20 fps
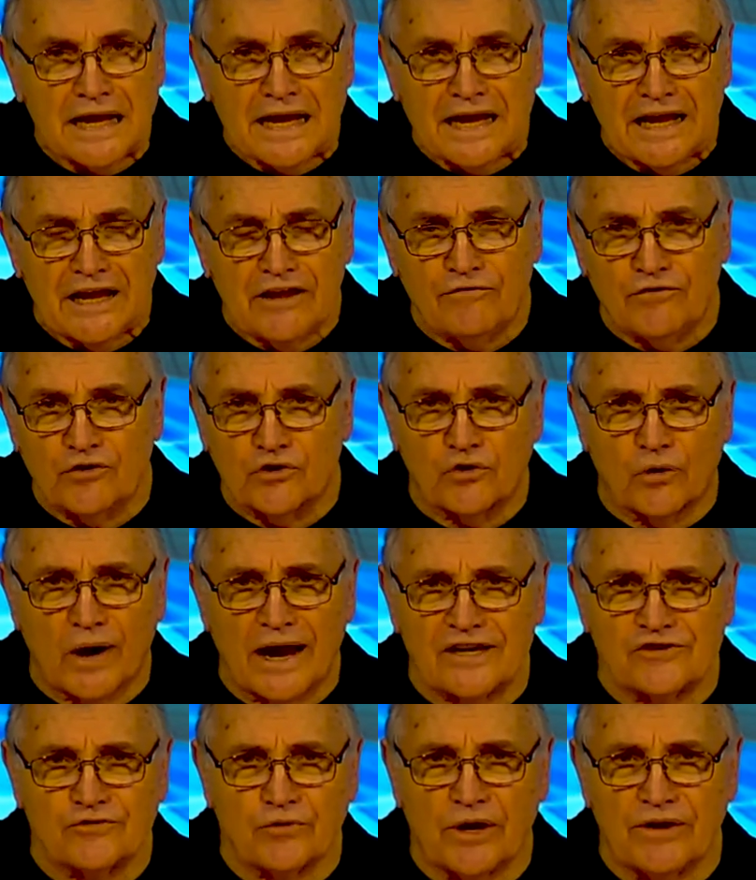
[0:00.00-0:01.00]
If you
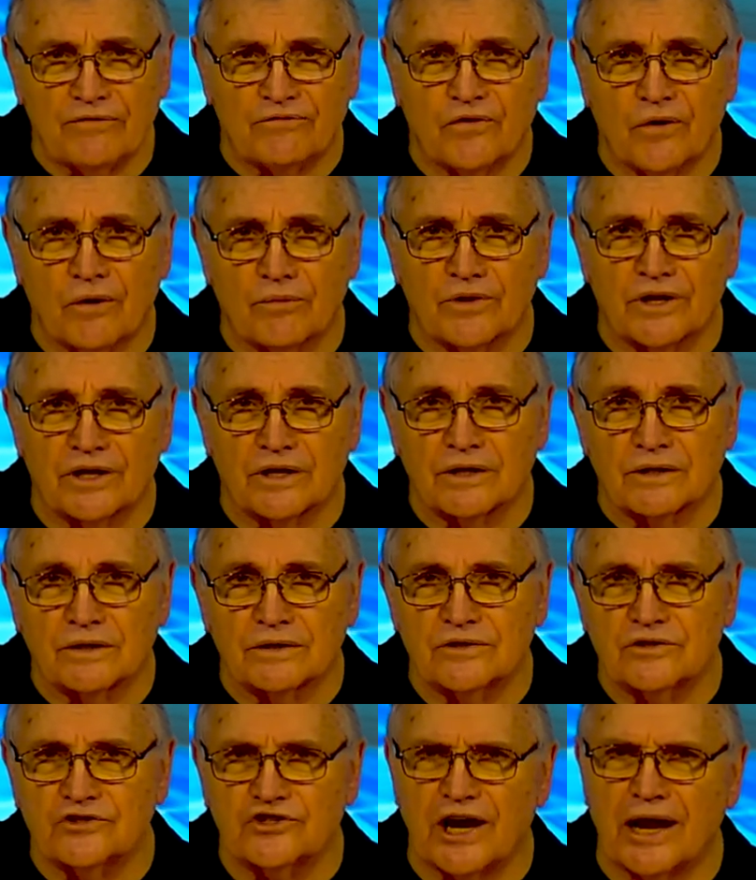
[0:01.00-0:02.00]
graduate from the
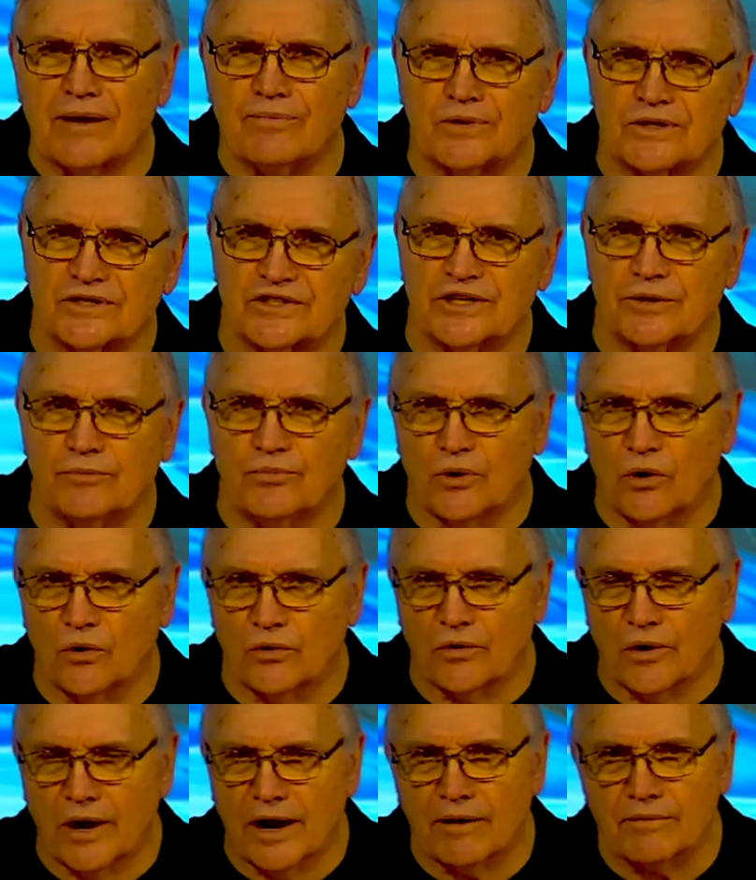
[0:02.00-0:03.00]
chaplaincy
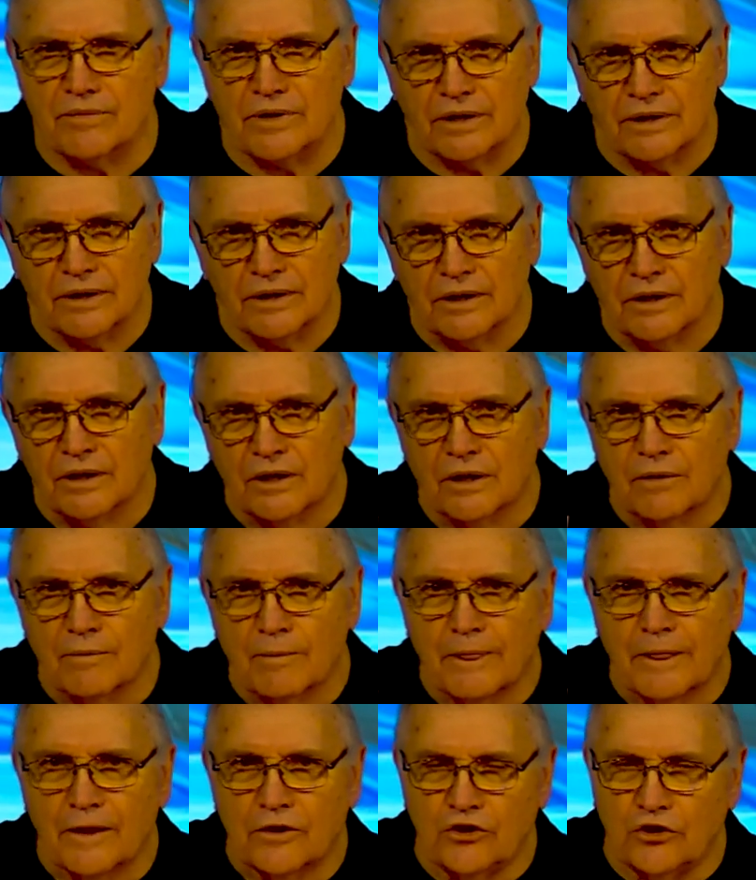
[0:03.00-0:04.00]
program,
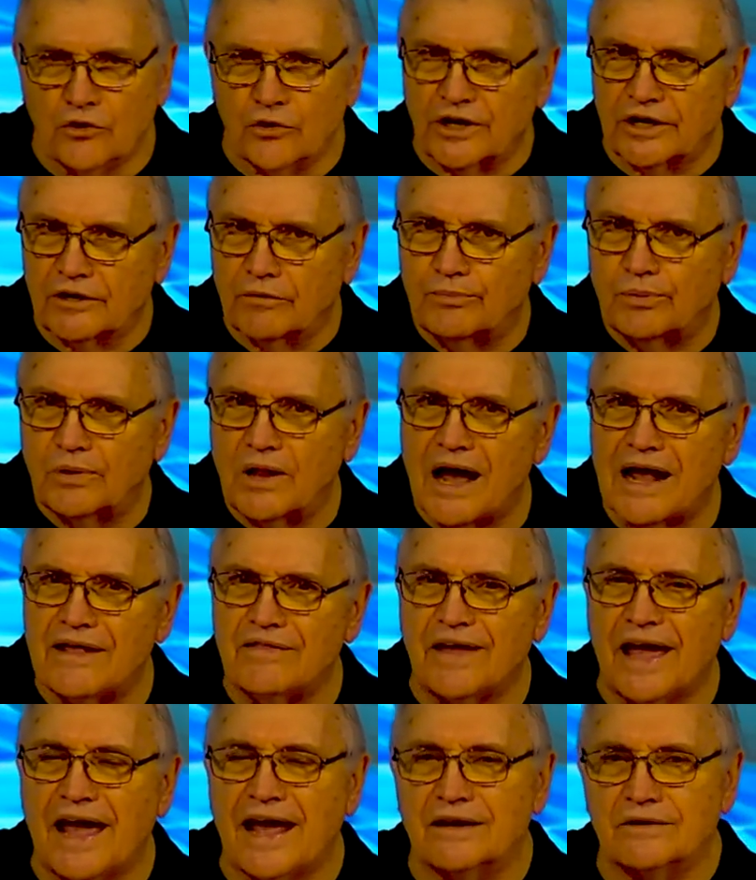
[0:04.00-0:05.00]
you can apply
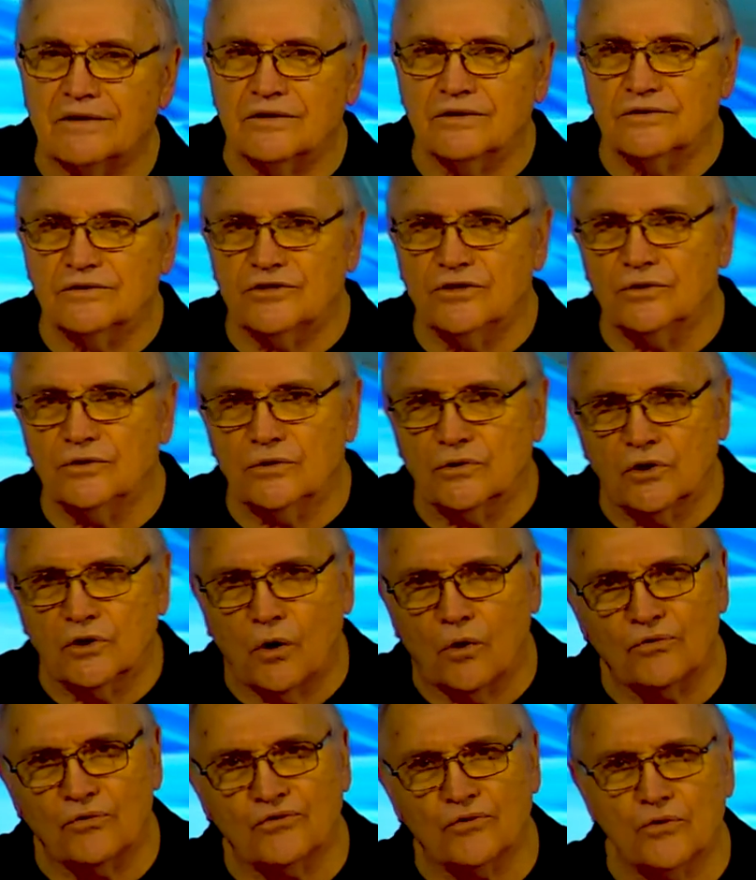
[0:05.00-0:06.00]
that to go
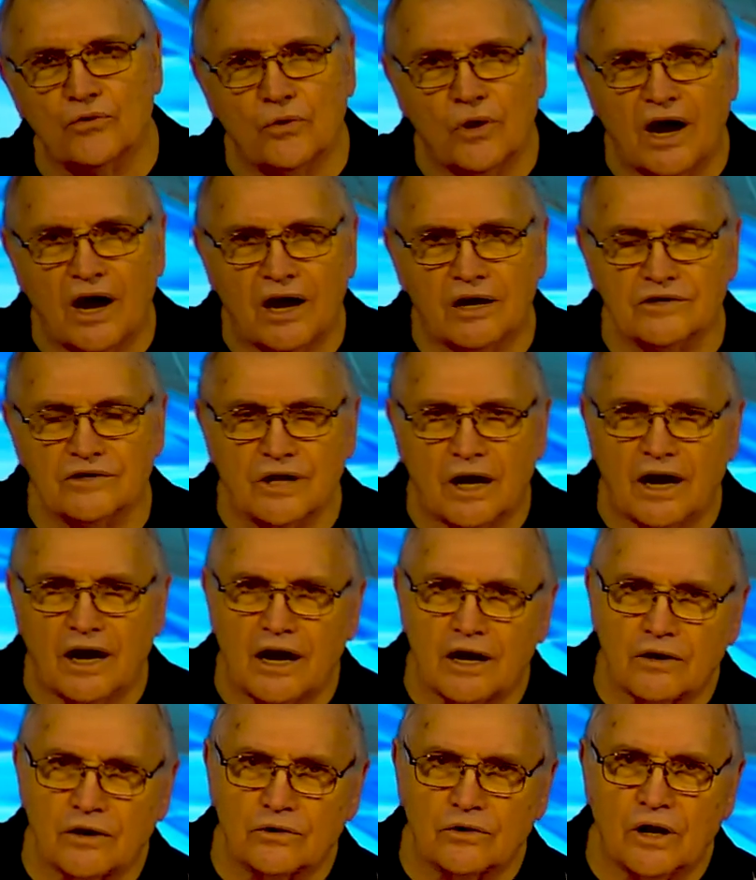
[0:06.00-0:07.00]
through our,
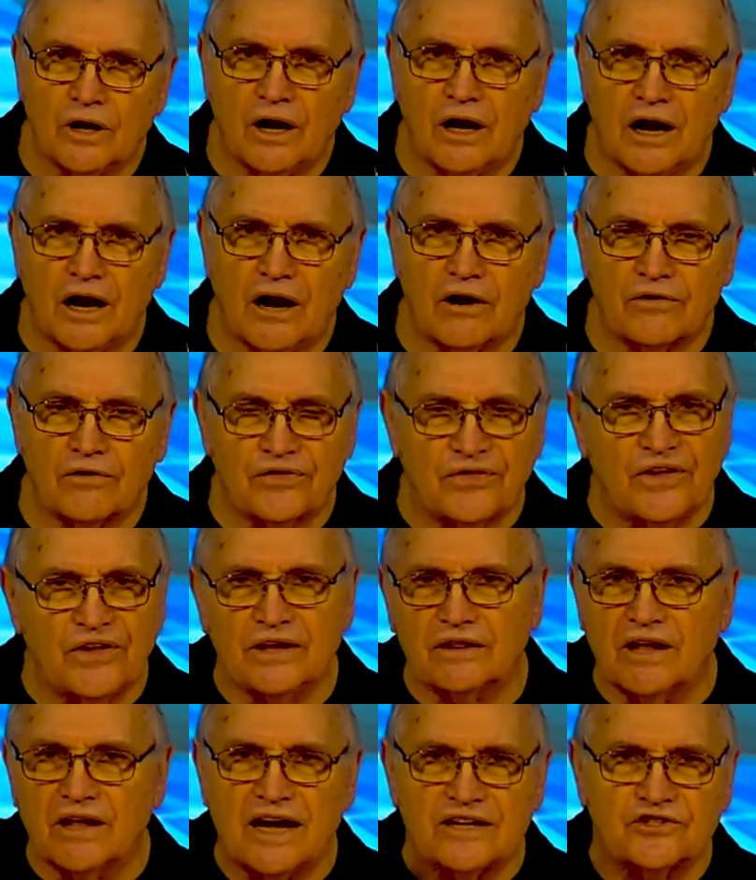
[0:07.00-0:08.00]
our, our
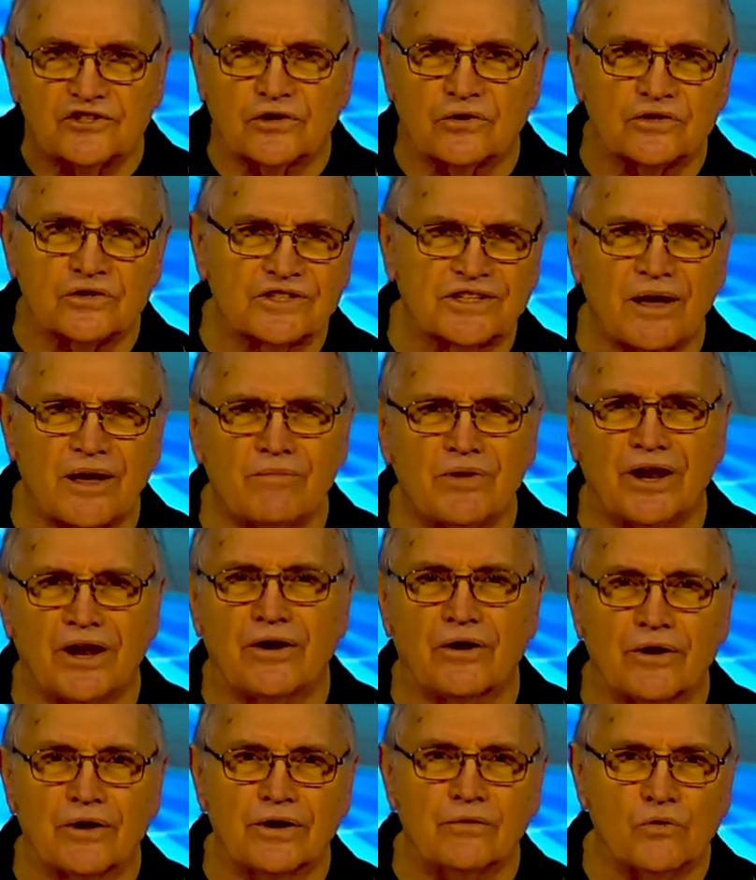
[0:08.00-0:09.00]
theological
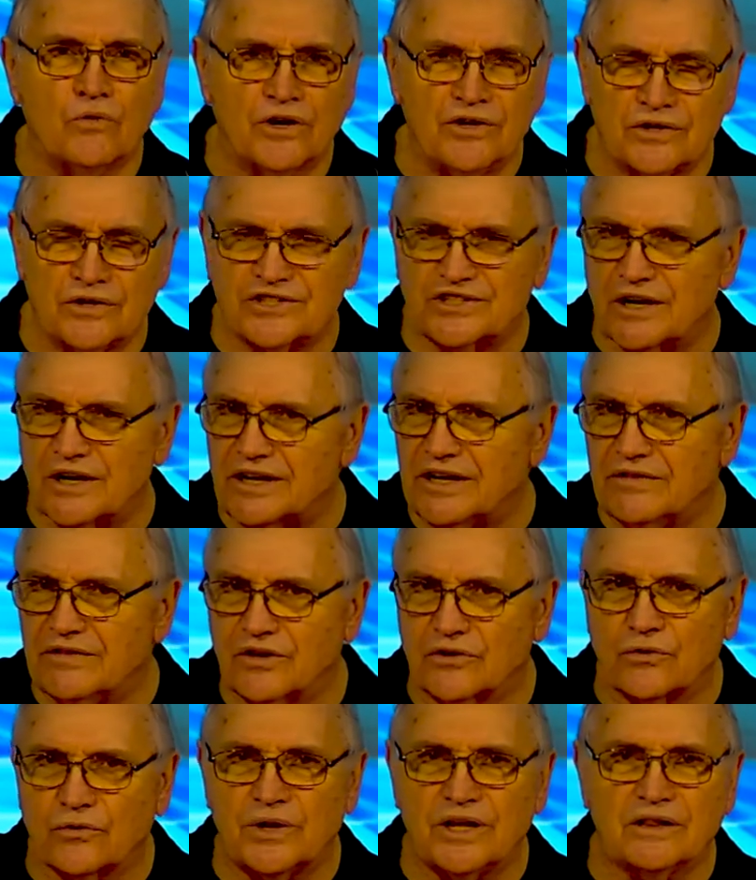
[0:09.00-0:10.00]
seminary where you study the
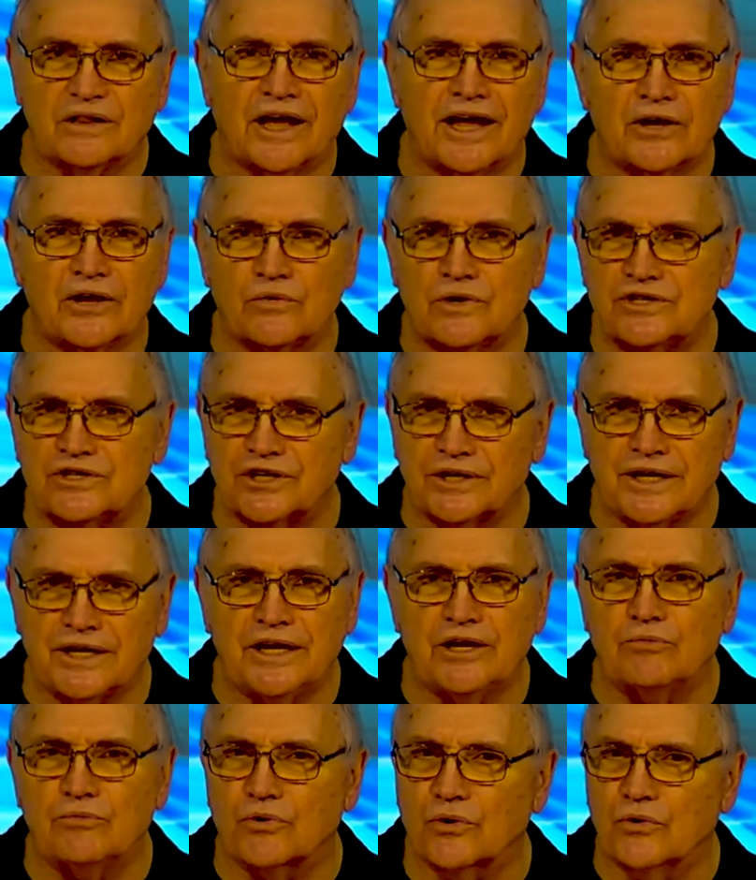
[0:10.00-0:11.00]
Greek language and
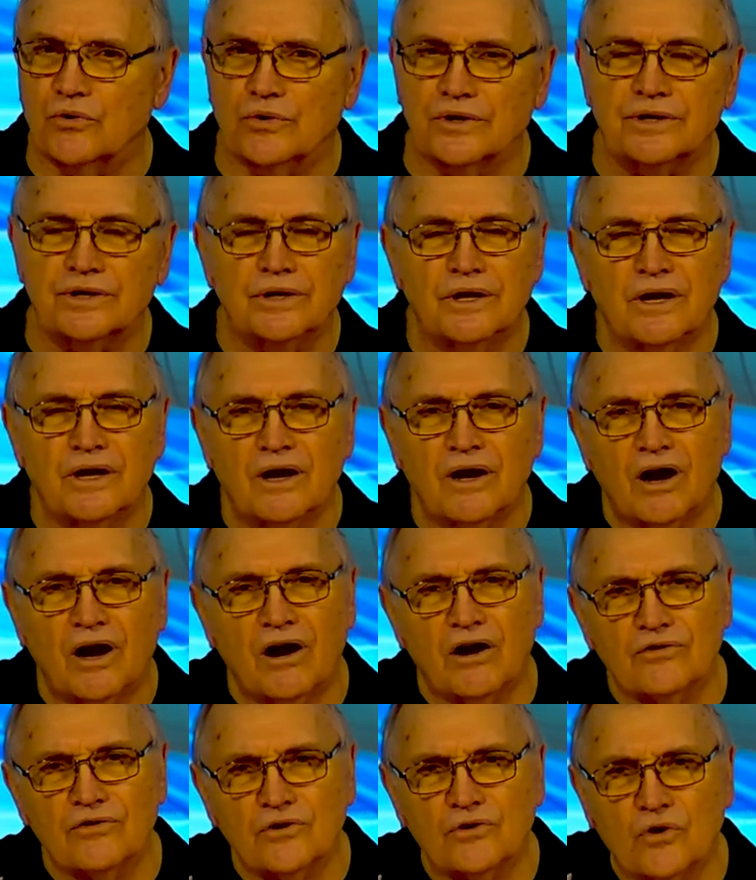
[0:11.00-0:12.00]
Hebrew and
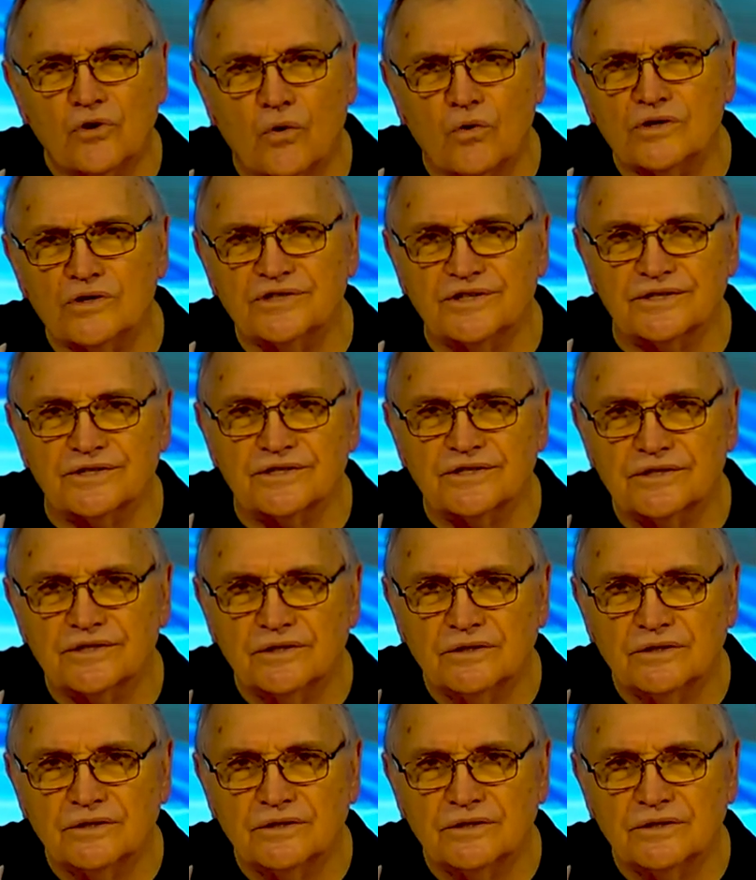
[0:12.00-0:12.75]
other courses.